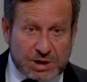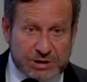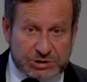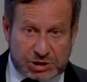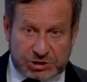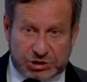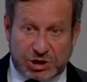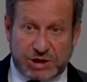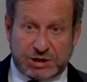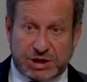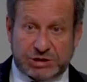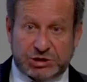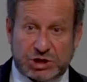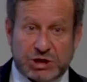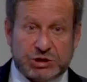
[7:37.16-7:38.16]
as I said,
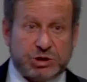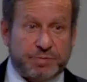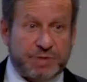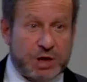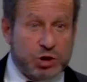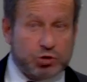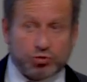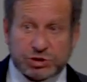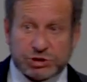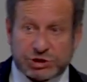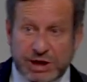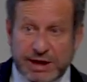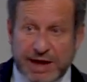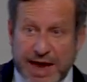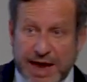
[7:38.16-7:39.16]
they say some
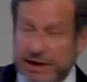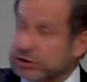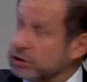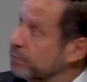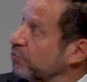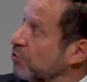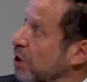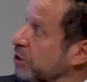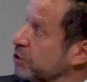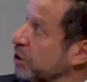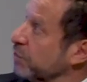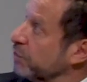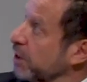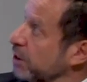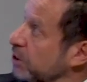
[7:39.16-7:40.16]
interesting and
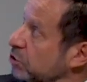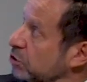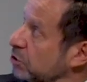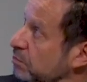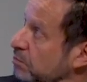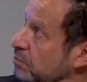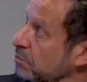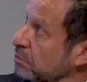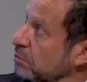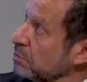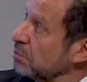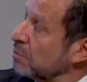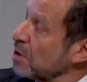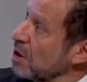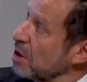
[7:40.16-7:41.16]
surprising things.
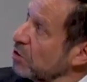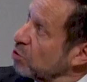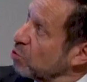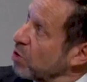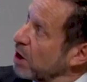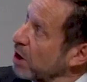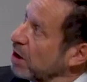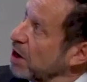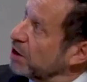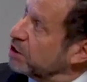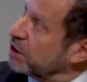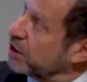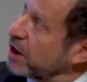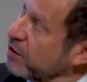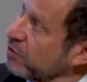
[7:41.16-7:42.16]
The way I like
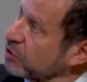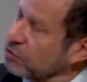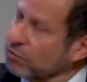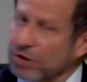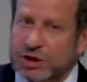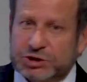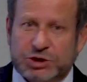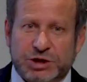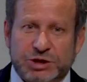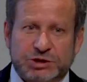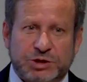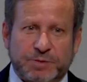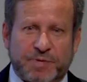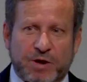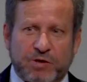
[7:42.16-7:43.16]
to characterize it
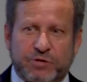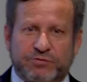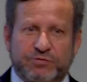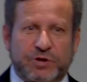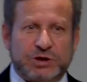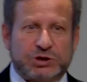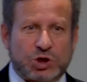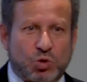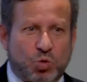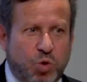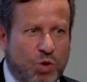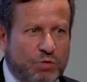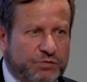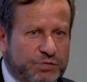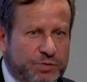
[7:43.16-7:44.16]
is to paraphrase a
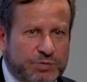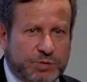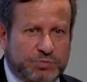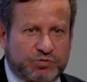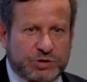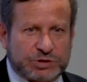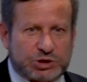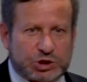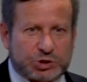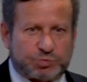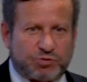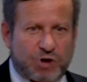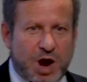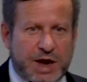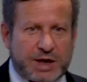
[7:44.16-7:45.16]
quote from the Princess
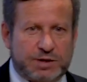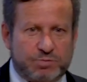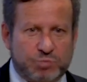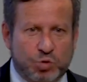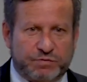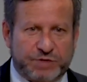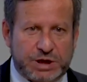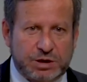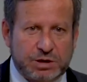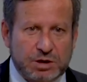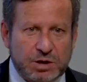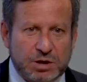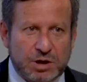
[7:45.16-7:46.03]
Bride movie.